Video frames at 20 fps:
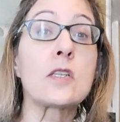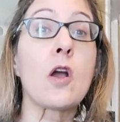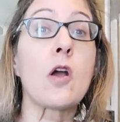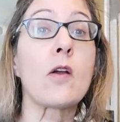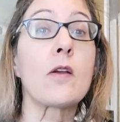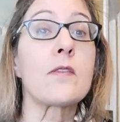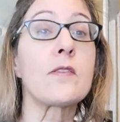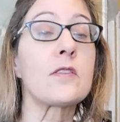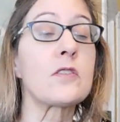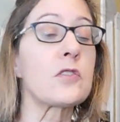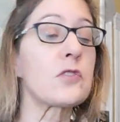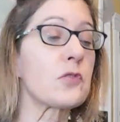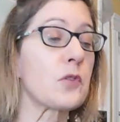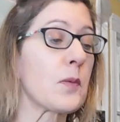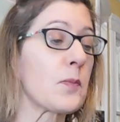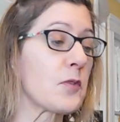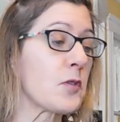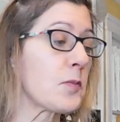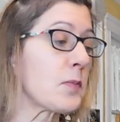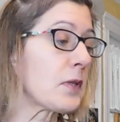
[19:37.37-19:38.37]
are in the
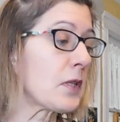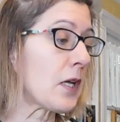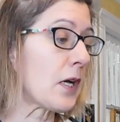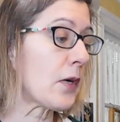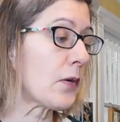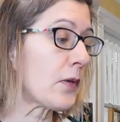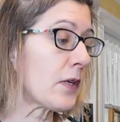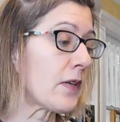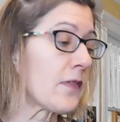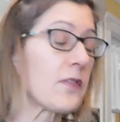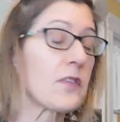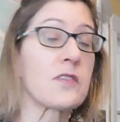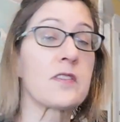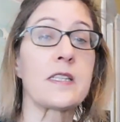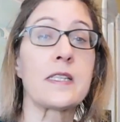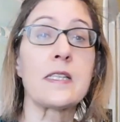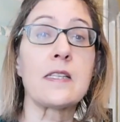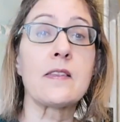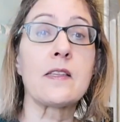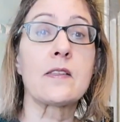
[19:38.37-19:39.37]
description below and if there's
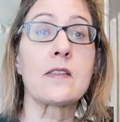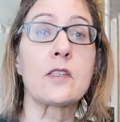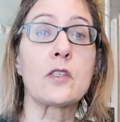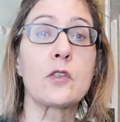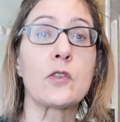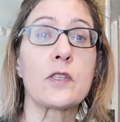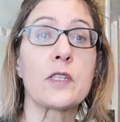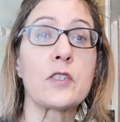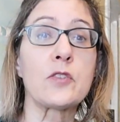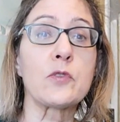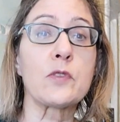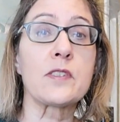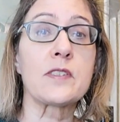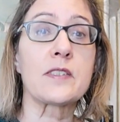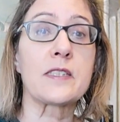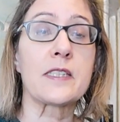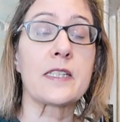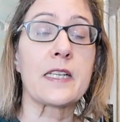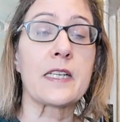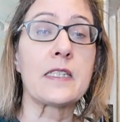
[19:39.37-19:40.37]
anything that you're
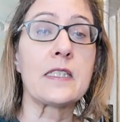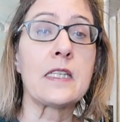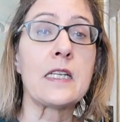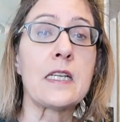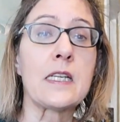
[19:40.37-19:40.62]
interested in